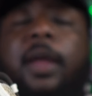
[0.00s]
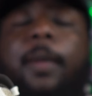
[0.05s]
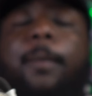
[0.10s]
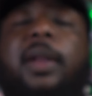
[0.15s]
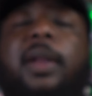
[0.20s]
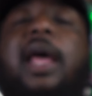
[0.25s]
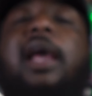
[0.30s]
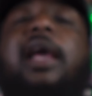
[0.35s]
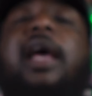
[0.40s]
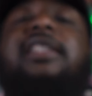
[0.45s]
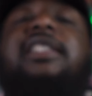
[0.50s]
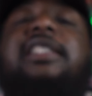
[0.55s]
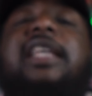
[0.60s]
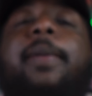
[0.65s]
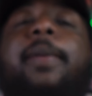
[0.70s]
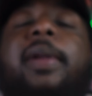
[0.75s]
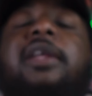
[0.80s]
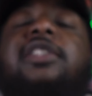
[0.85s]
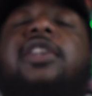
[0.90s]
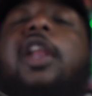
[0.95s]
But like I said,
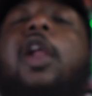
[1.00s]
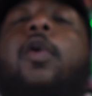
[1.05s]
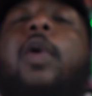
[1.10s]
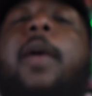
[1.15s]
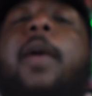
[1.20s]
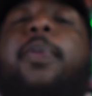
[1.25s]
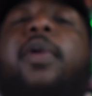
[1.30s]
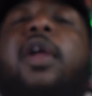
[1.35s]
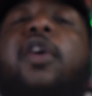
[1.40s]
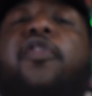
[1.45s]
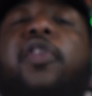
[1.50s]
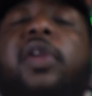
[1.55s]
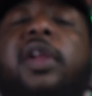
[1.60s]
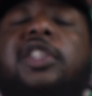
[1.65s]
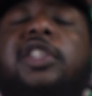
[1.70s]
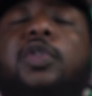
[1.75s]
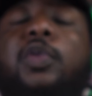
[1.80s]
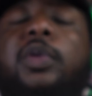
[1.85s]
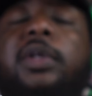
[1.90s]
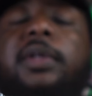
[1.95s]
man, that's gonna wrap it up for
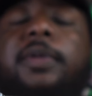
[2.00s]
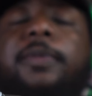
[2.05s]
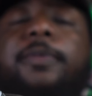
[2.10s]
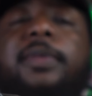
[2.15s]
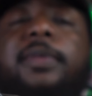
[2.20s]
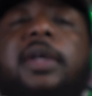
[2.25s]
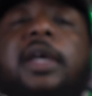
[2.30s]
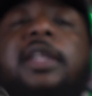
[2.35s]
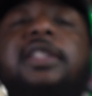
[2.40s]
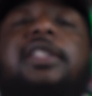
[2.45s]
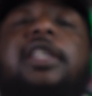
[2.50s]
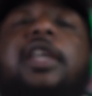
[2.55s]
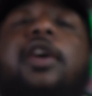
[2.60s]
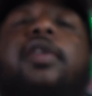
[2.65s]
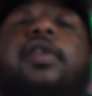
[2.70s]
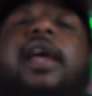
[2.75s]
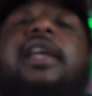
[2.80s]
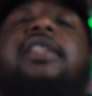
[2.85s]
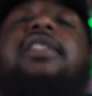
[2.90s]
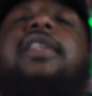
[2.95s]
this one. Until
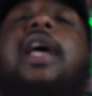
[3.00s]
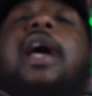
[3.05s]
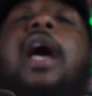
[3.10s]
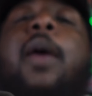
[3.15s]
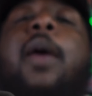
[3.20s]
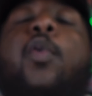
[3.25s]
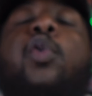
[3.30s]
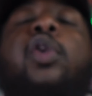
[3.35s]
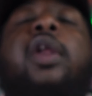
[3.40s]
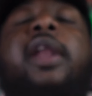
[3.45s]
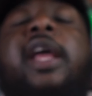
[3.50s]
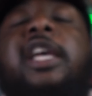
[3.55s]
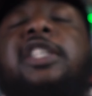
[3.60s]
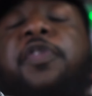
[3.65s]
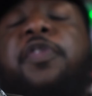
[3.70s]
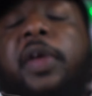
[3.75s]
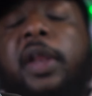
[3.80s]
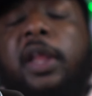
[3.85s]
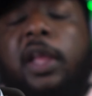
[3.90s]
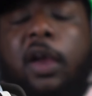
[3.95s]
next time on the next
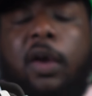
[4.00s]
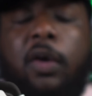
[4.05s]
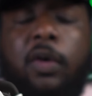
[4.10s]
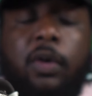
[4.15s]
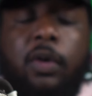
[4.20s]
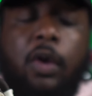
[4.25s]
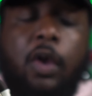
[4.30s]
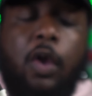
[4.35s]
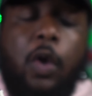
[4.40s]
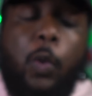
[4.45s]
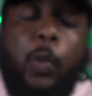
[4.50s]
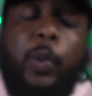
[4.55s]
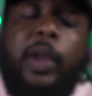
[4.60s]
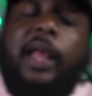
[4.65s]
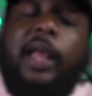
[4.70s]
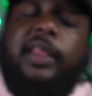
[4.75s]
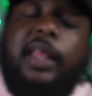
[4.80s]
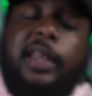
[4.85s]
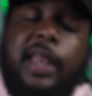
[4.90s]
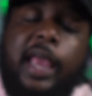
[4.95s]
video, we
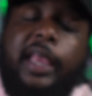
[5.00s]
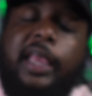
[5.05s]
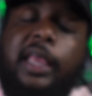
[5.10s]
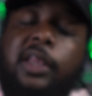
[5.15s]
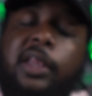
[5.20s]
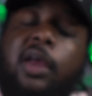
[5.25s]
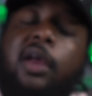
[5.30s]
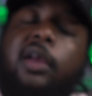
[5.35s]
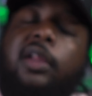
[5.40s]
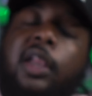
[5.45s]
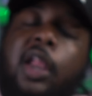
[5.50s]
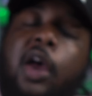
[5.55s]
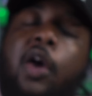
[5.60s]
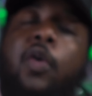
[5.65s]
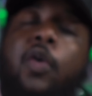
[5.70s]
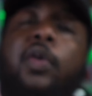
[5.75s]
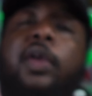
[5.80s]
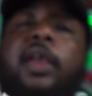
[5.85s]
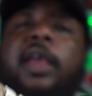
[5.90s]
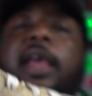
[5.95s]
got the Nike Dunk
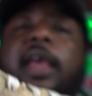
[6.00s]
Low